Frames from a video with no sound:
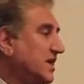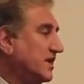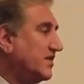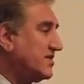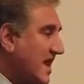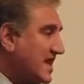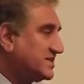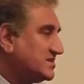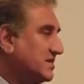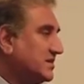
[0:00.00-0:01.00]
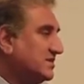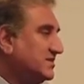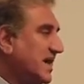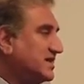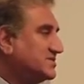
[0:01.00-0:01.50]
create
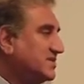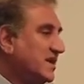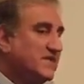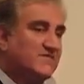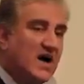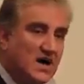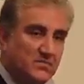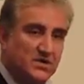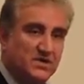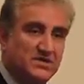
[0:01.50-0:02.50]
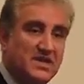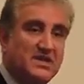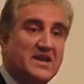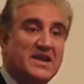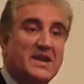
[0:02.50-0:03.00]
that environment, that
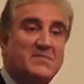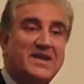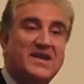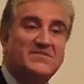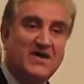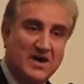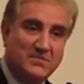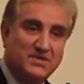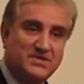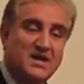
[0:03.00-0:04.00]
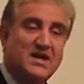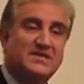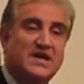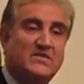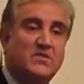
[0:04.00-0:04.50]
enabling environment
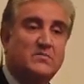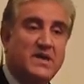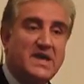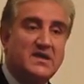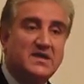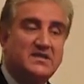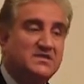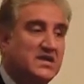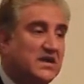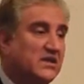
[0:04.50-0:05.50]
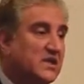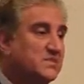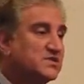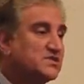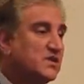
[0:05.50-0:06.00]
that will make the
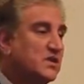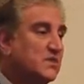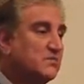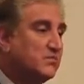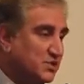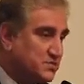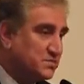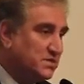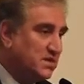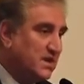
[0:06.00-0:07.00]
agreement possible.